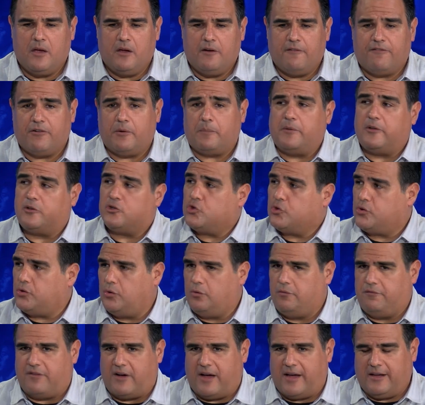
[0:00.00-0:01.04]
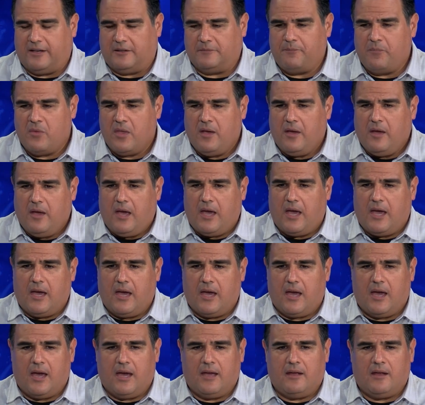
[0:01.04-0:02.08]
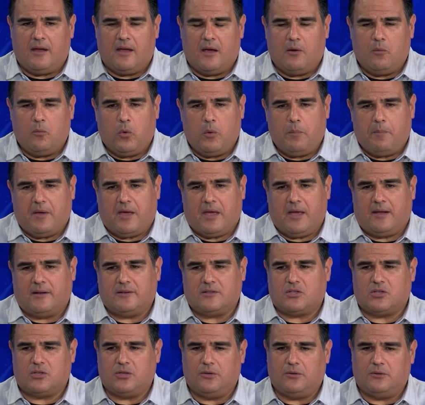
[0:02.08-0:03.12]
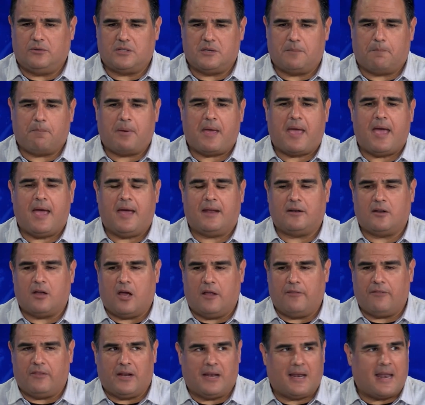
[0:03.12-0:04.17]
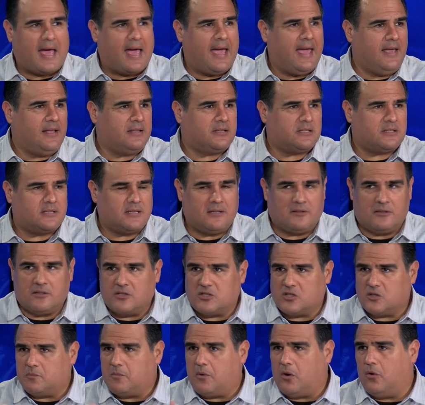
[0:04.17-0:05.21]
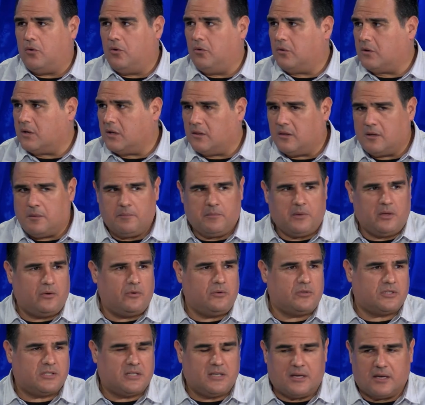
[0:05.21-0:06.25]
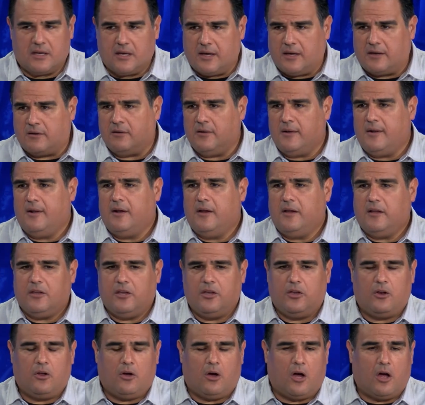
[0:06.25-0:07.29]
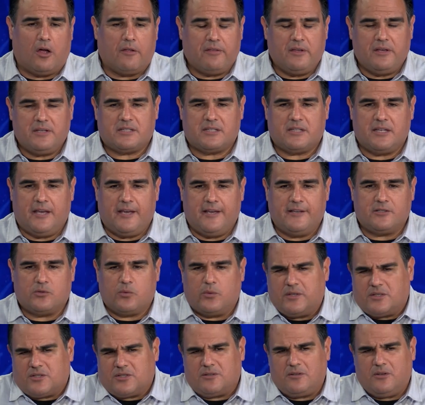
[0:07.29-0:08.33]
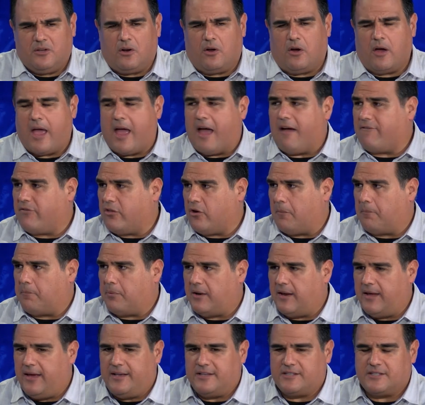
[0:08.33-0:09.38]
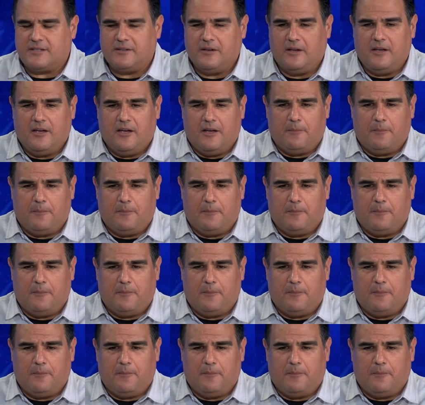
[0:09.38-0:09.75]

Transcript: Yeah from the true vine. Mm. Uh, and, and, we begin to depend on the lights and the smoke and the music and, you know, all these things, which, you know, have their place.